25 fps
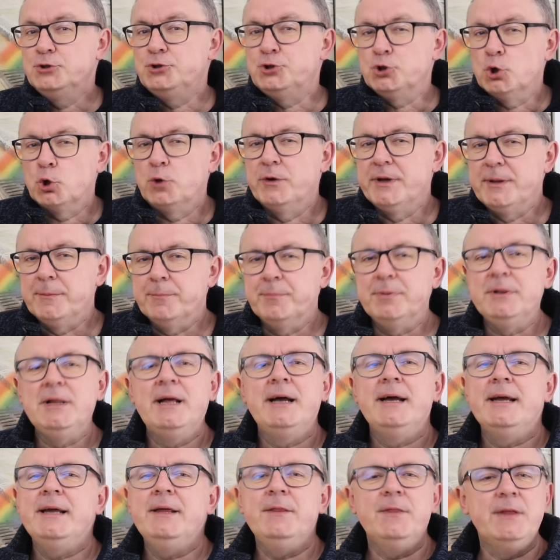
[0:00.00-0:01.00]
During
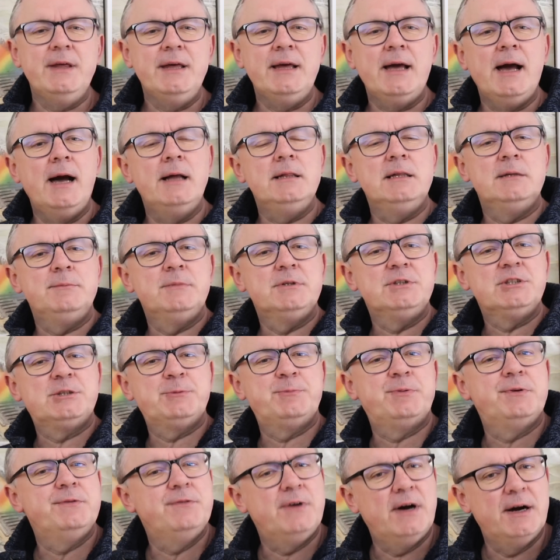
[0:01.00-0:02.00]
play, the Elements
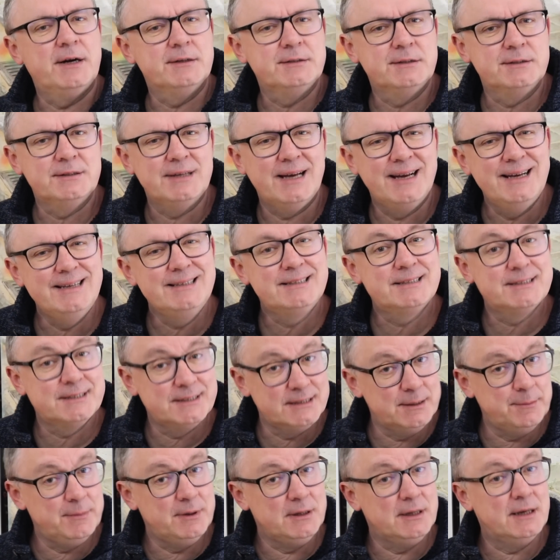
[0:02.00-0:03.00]
provided a
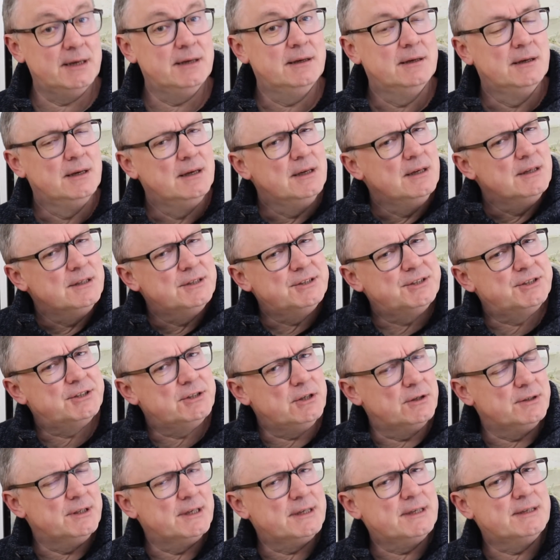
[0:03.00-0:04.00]
similar
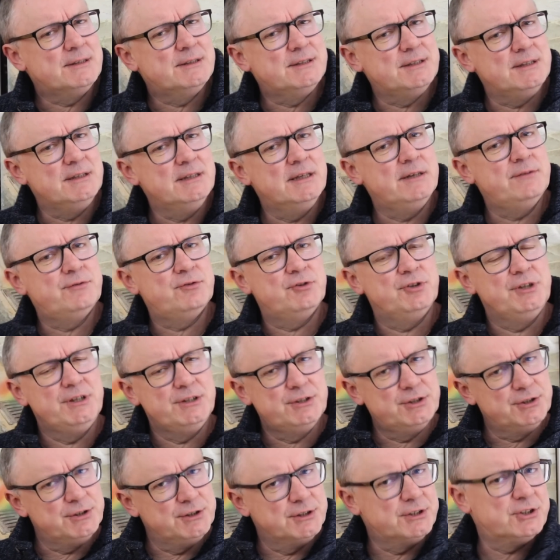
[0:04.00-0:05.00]
sonic delivery
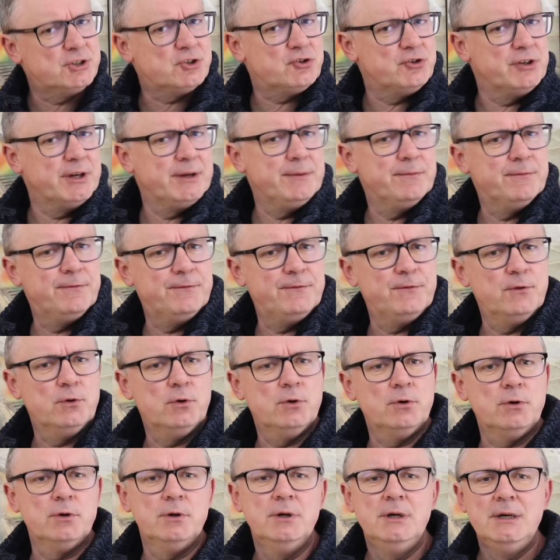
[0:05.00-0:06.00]
to the Stream
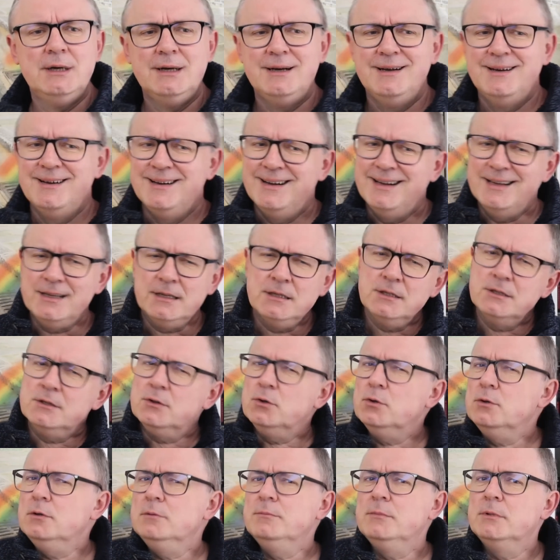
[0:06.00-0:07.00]
4. I could
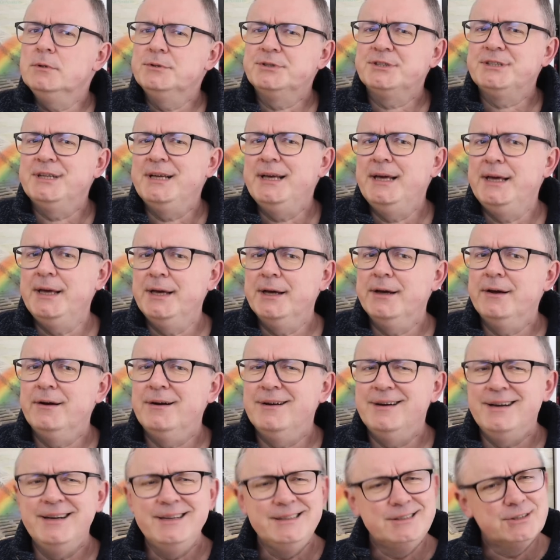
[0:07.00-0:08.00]
almost hear
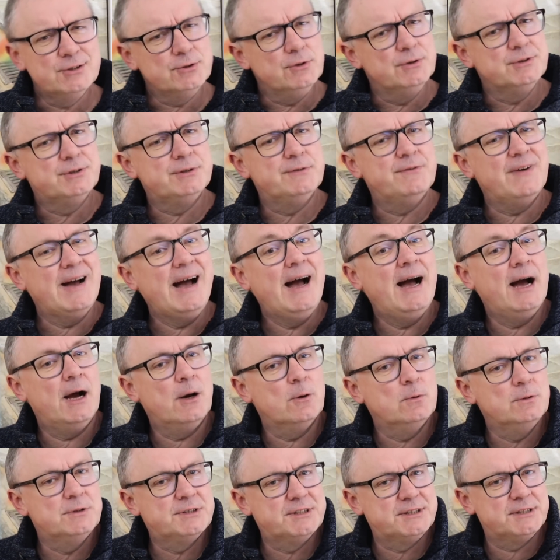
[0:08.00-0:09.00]
a sort of
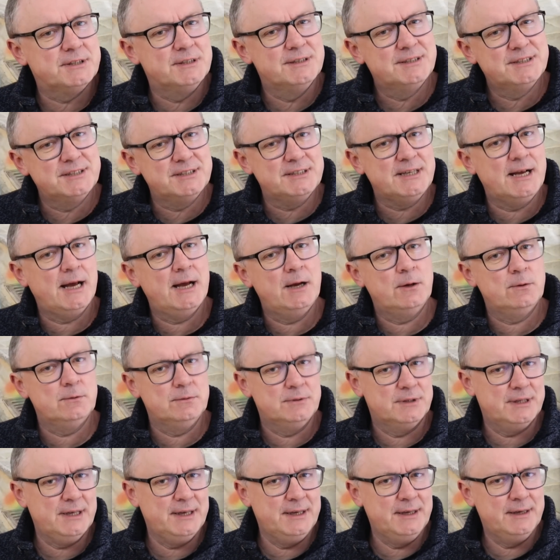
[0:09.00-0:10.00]
house
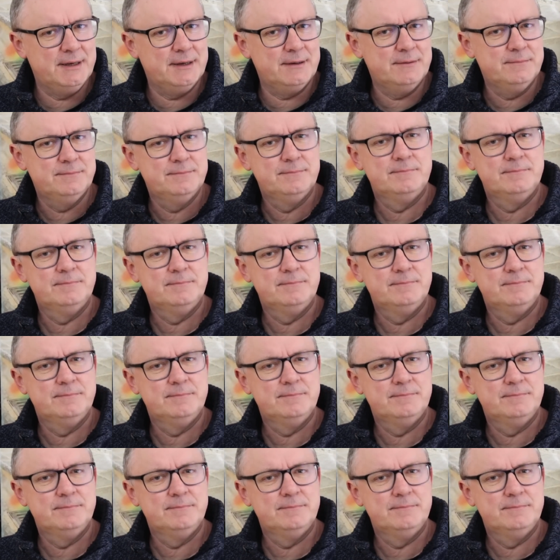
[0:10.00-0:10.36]
sound here,